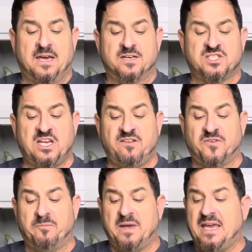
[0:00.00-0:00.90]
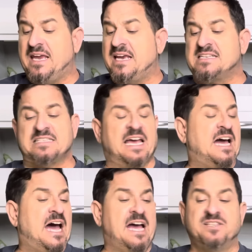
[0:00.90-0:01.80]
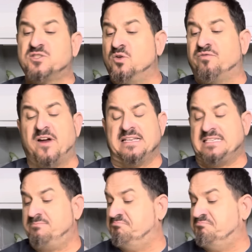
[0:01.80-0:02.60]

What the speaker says: She, for me, is like a high school friend.